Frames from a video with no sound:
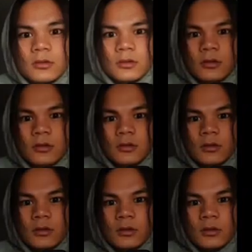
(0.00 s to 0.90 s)

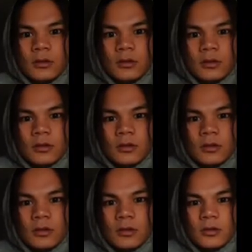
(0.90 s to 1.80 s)

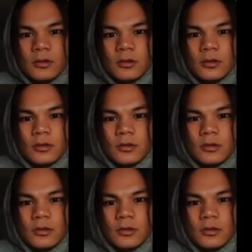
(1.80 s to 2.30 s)
[no speech]